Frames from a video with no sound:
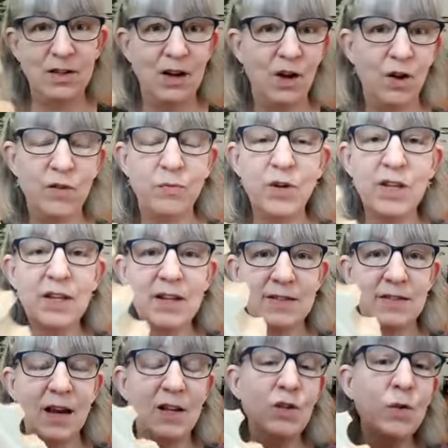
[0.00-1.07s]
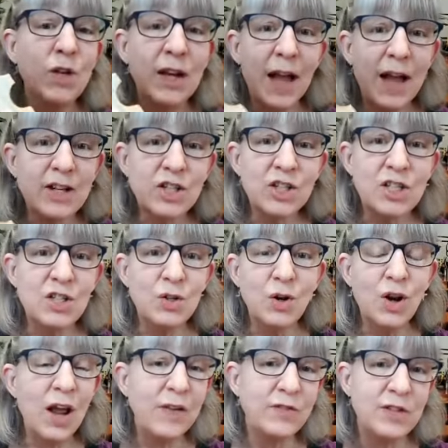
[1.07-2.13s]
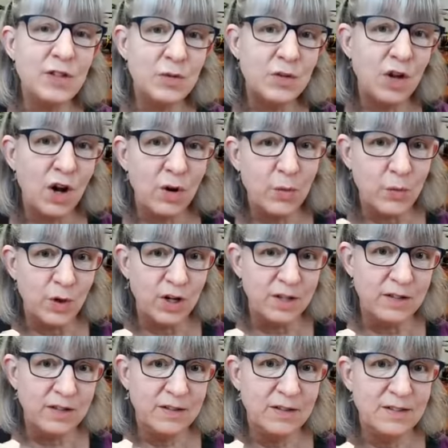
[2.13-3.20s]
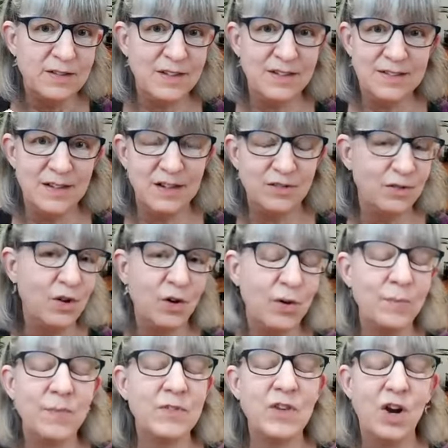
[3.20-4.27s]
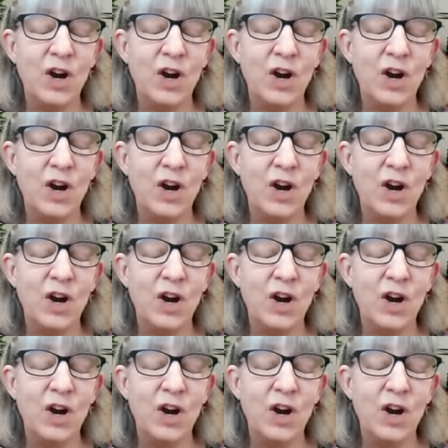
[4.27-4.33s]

you know, it really doesn't, and you can actually, you don't have to use hardwood to